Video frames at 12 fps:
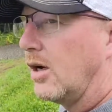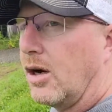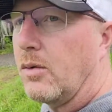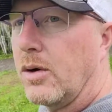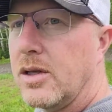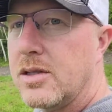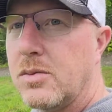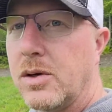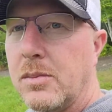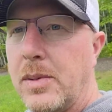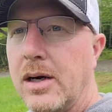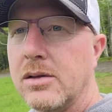or where this is where
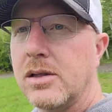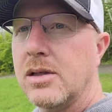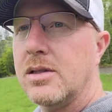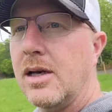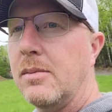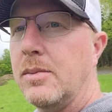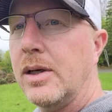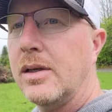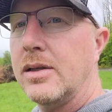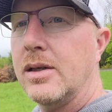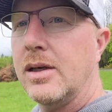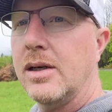the barn's going to set but
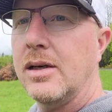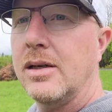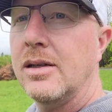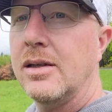uh,